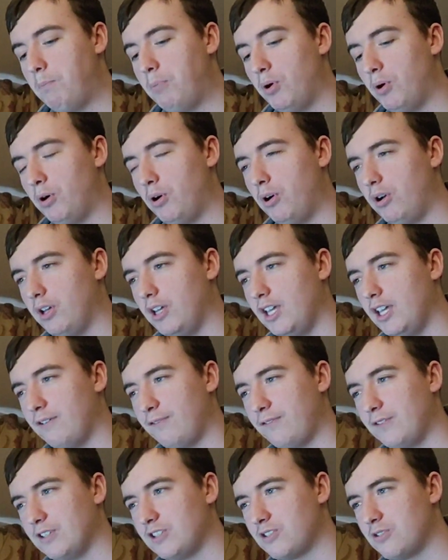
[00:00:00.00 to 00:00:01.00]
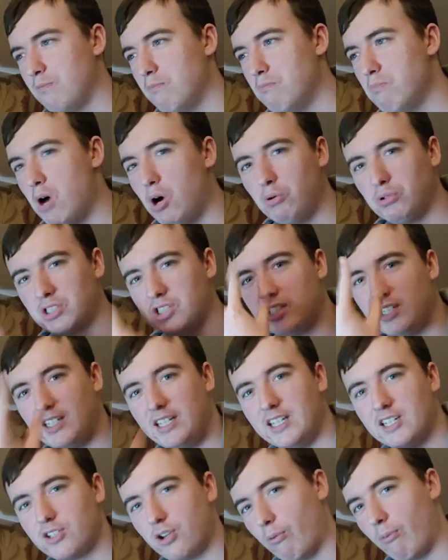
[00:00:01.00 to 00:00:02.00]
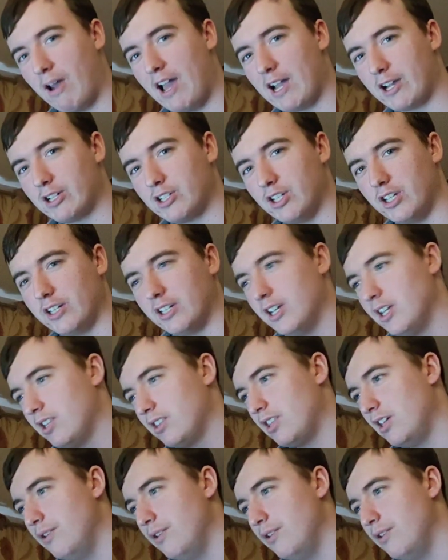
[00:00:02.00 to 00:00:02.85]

But if it's mostly interacting,